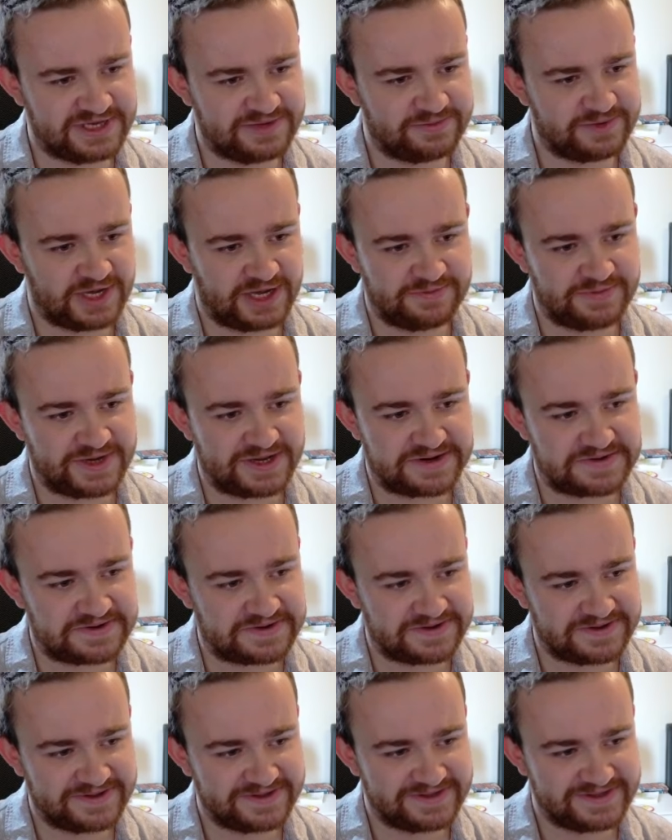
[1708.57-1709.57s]
But I mean,
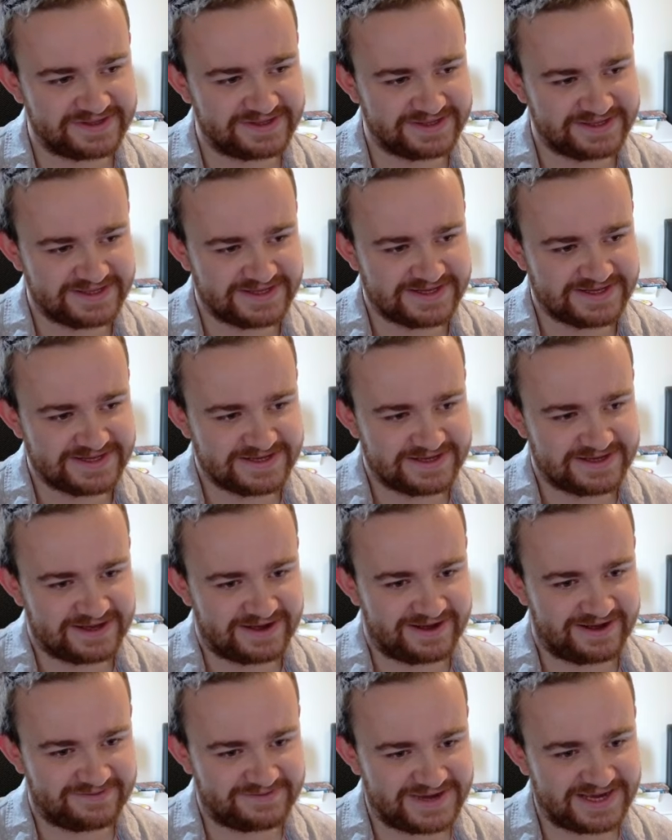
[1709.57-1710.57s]

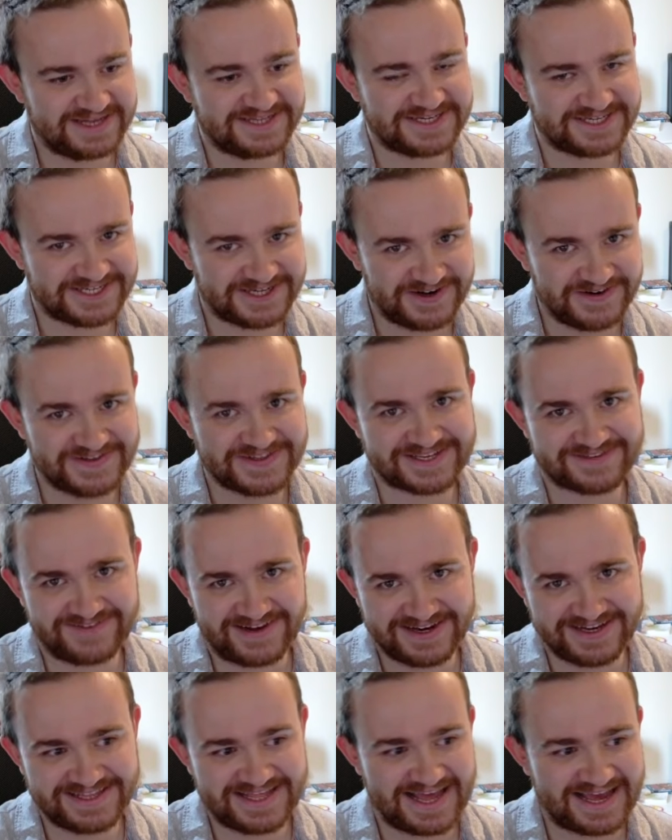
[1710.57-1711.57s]
I'm getting to show this
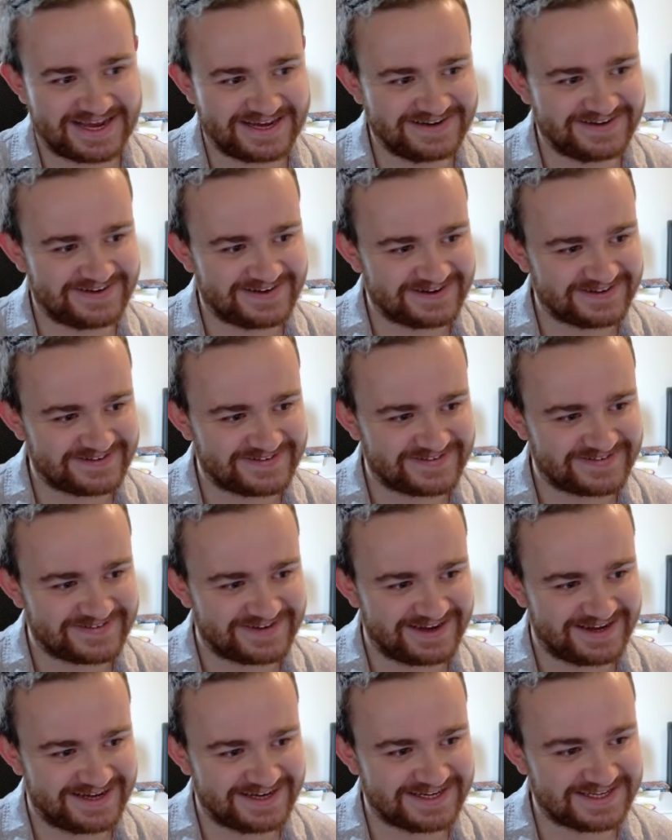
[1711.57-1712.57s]
Vanderdecken off.
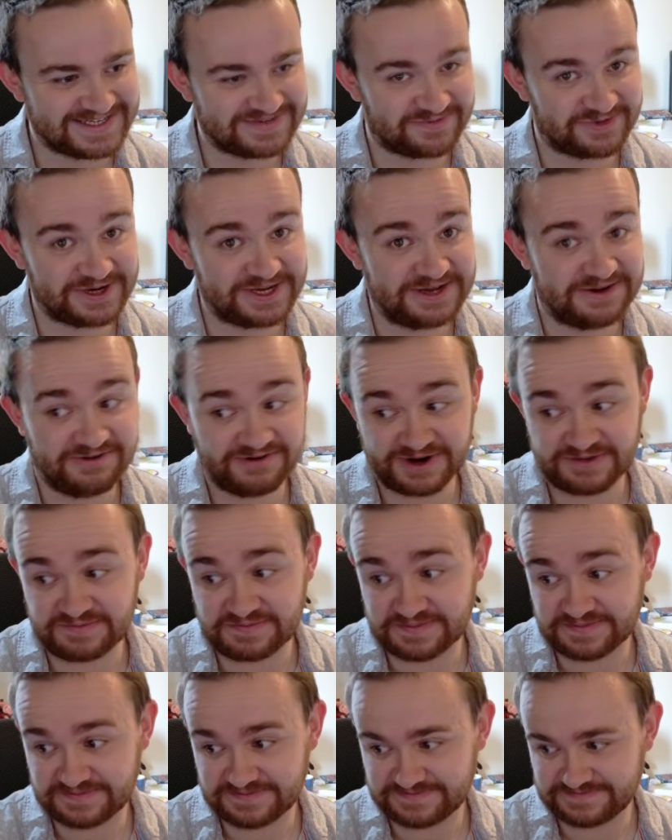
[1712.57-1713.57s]
And it's pretty grim.
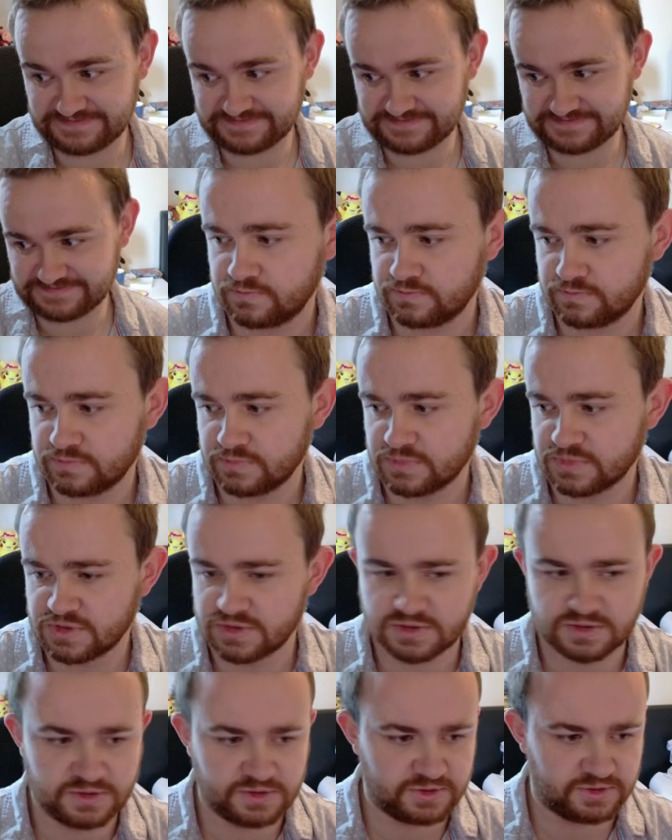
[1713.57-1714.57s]

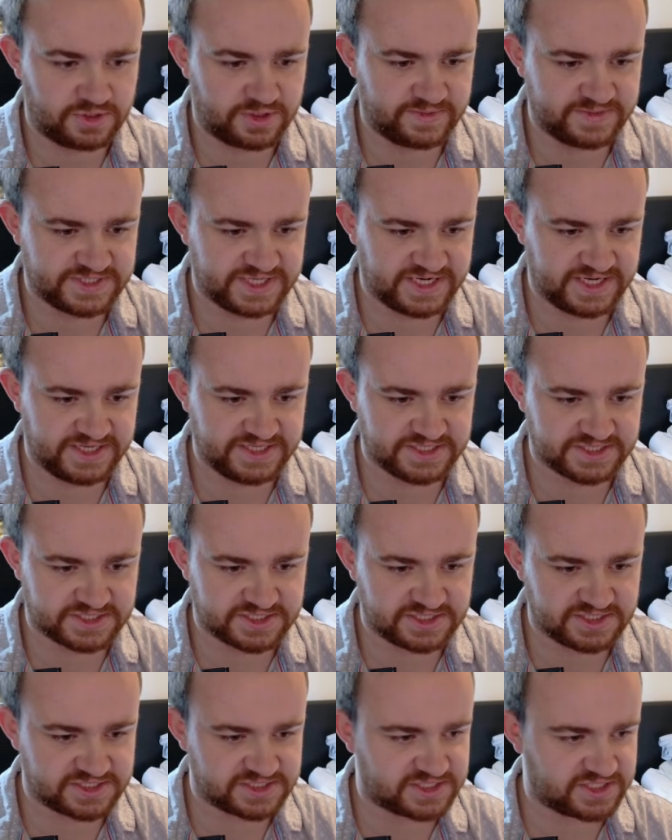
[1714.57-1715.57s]
Gotta go into Ace.
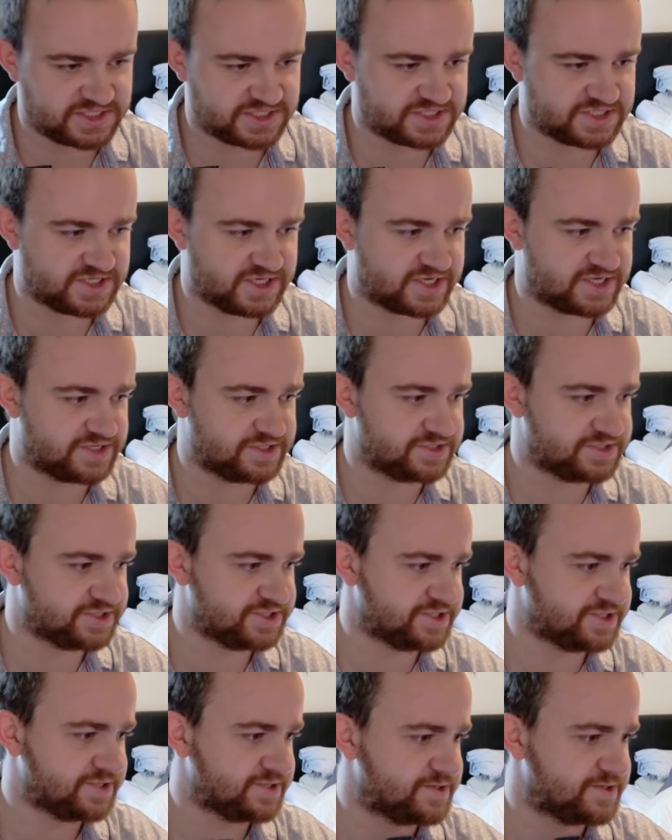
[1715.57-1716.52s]
Let's take second.